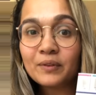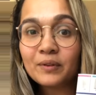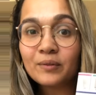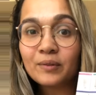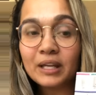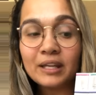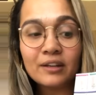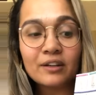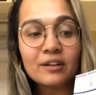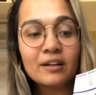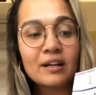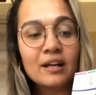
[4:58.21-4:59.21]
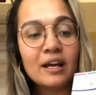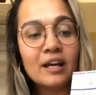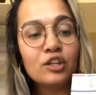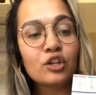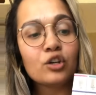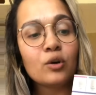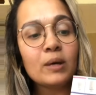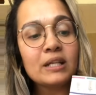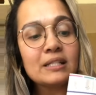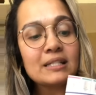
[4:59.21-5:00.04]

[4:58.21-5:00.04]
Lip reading: right here, and you're going to